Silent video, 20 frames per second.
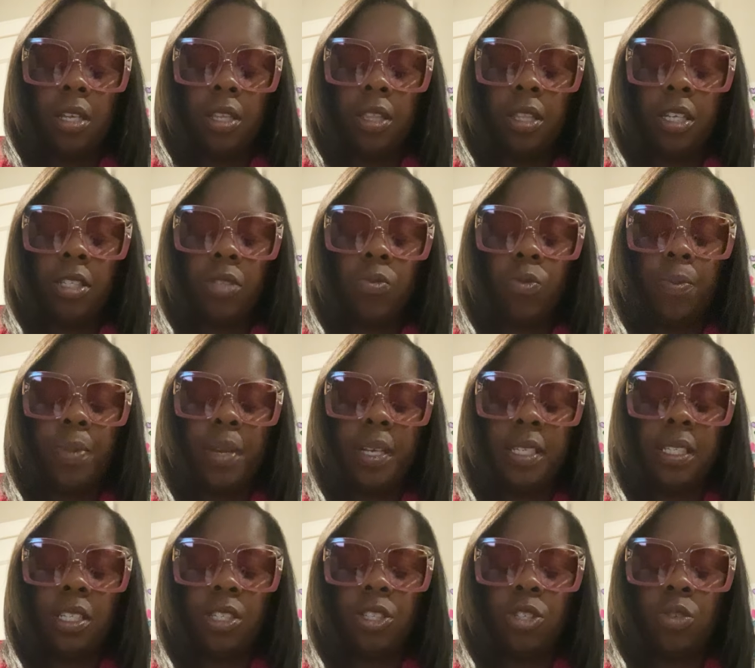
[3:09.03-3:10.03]
this would be a
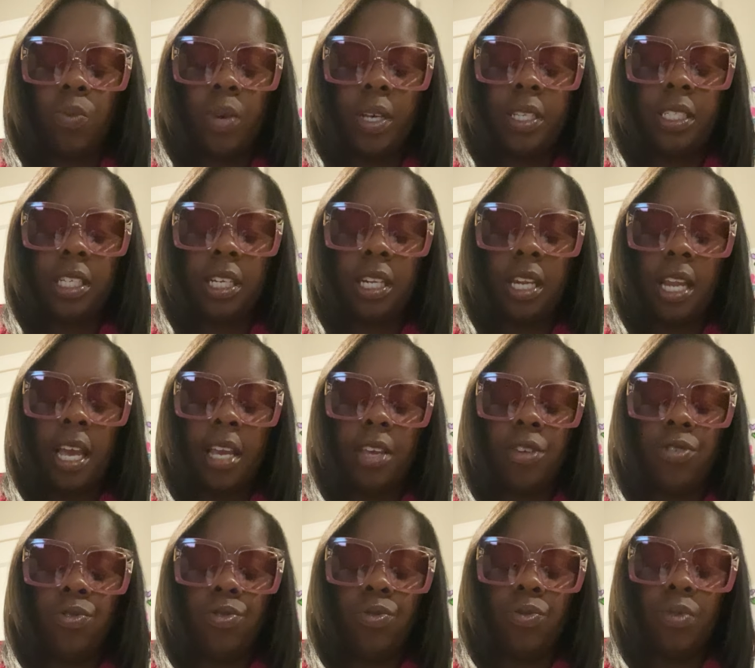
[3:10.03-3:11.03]
situation like
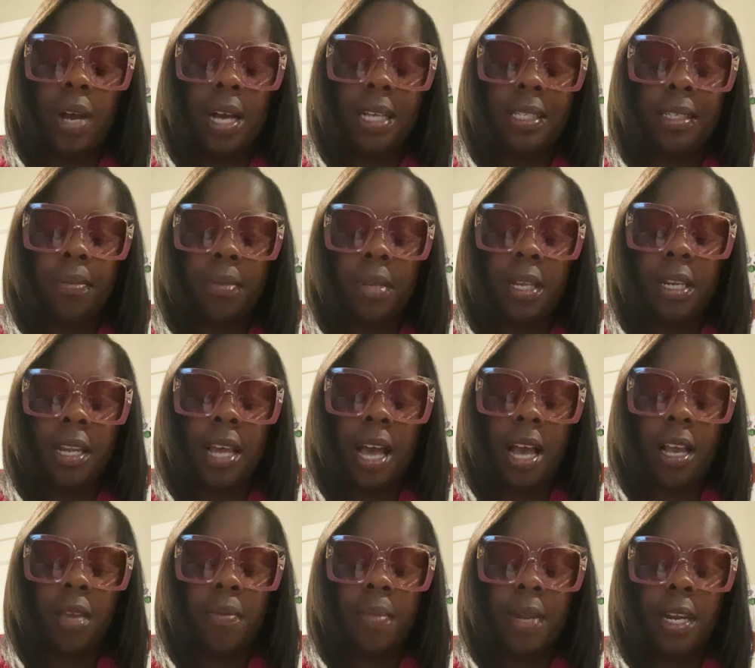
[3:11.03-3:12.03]
you got something
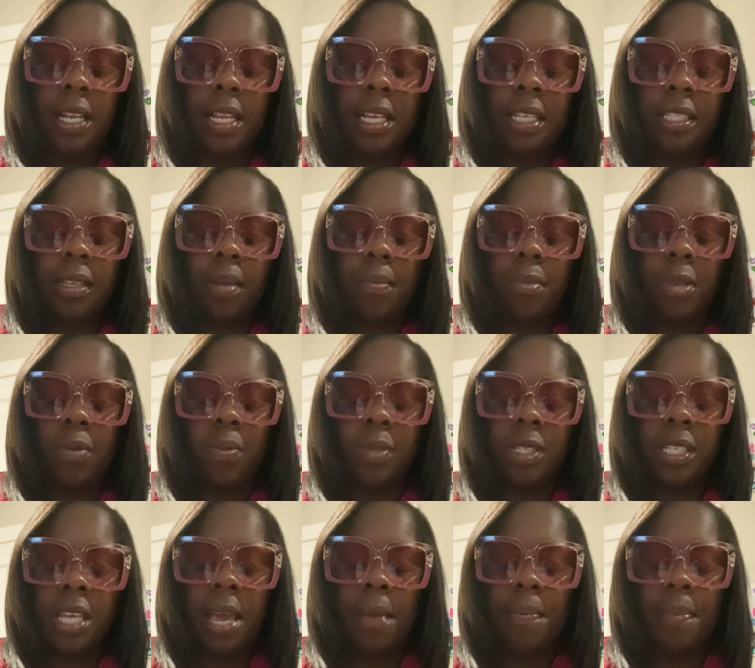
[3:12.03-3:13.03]
documented that something
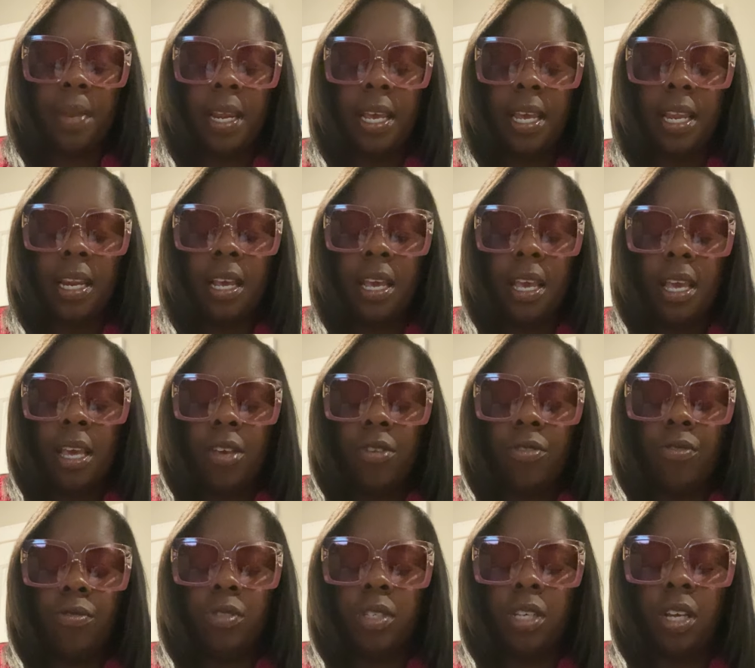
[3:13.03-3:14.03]
was happening.
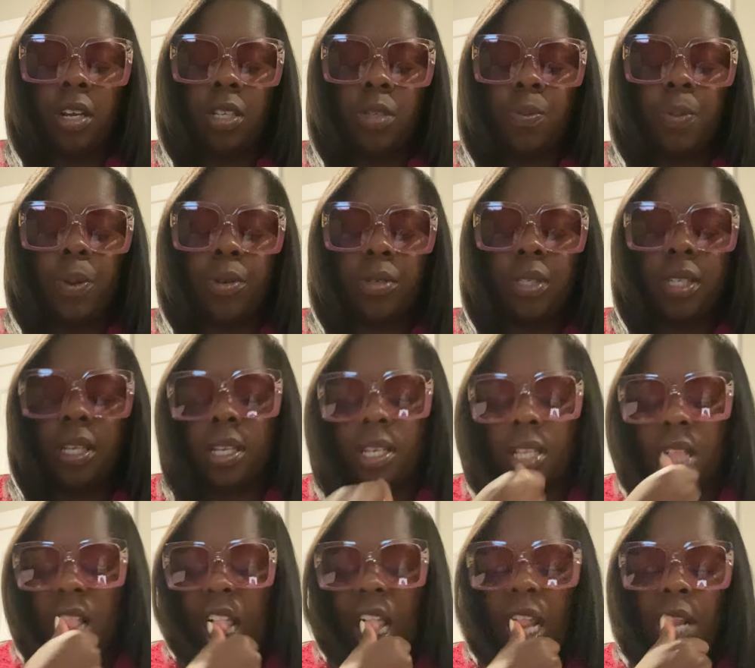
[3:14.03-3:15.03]
You tell this
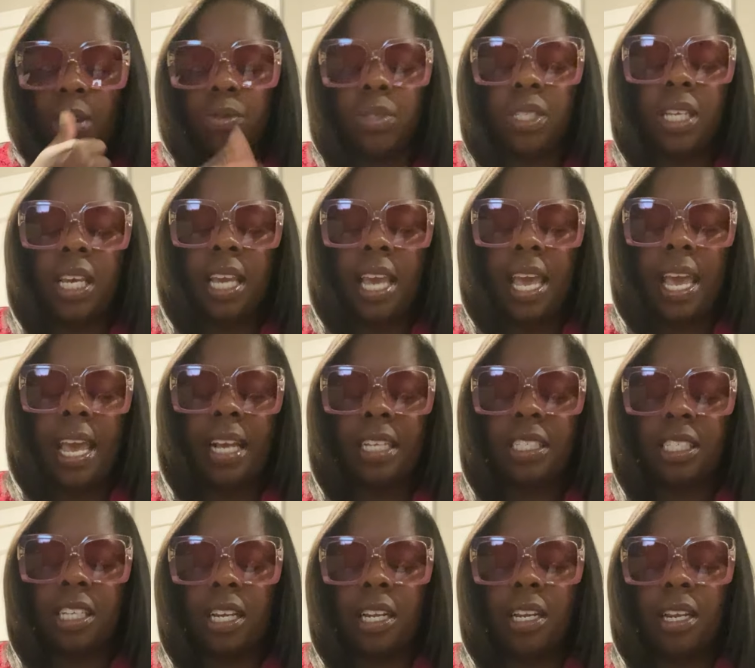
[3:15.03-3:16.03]
person they don't take
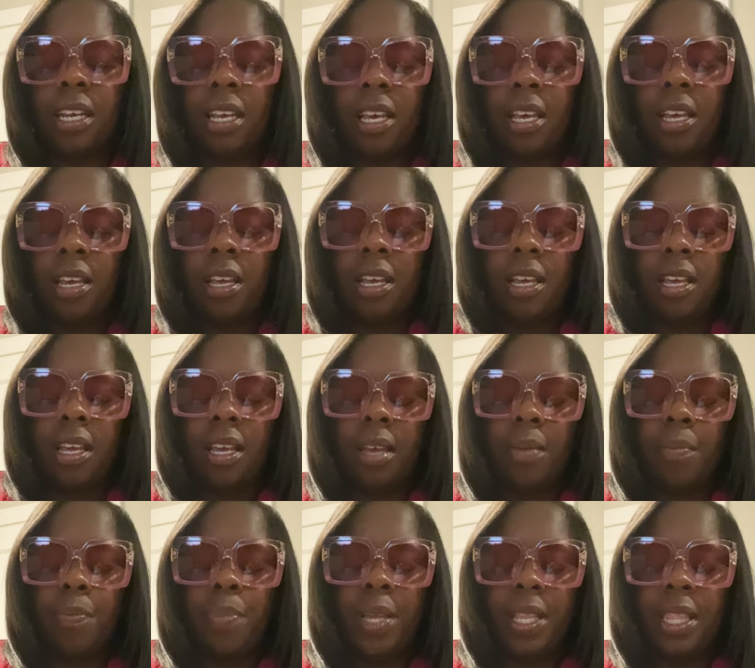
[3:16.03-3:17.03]
action
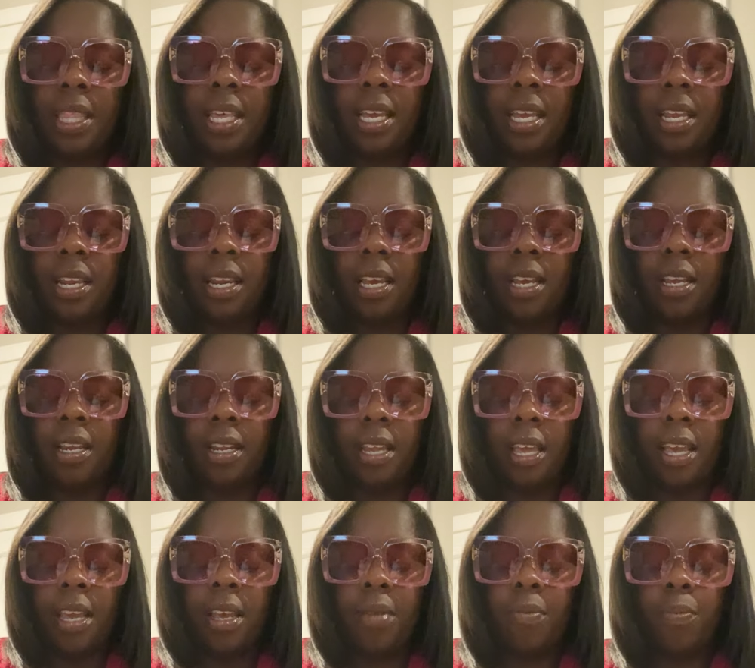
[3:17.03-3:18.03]
but then they,
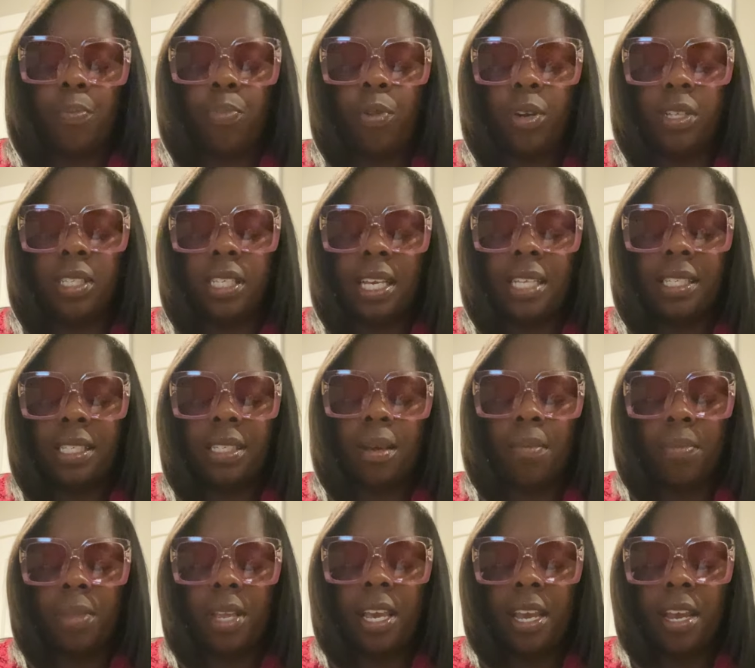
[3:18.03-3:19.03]
they present
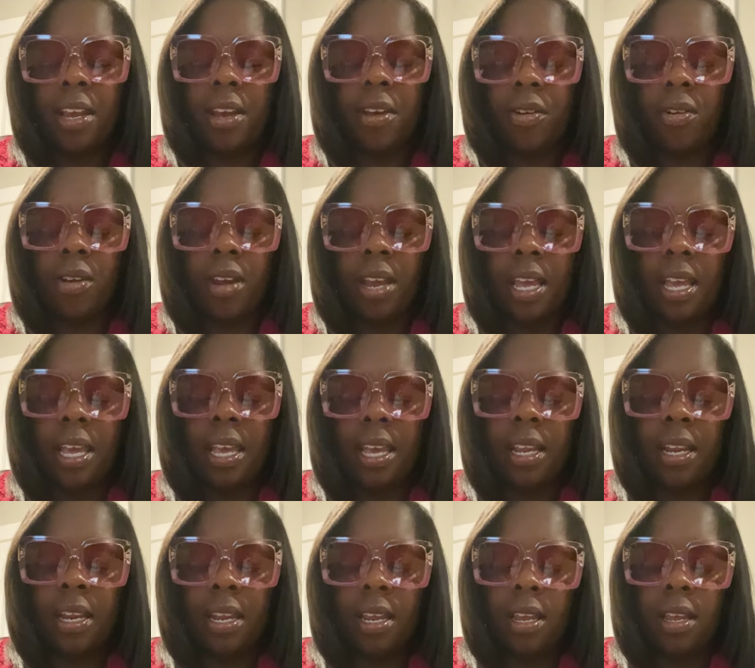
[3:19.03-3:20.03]
something here
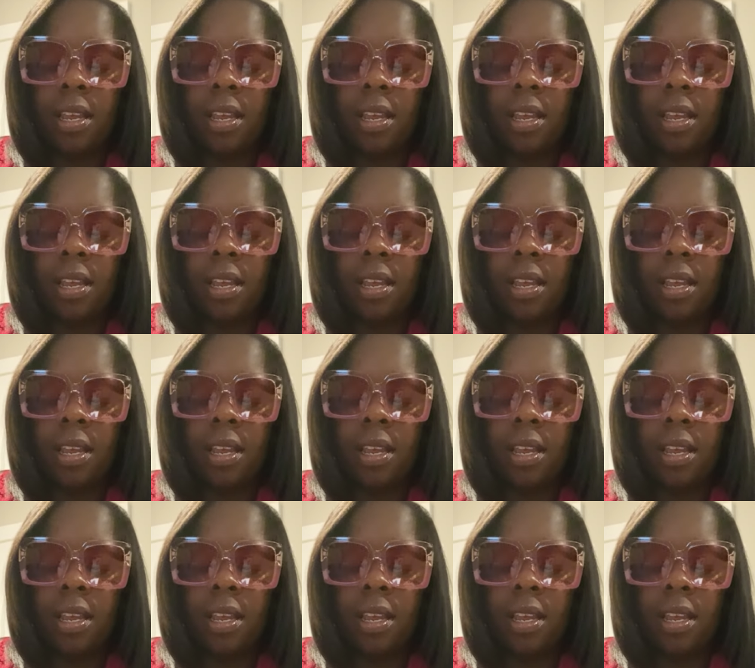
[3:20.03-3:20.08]
and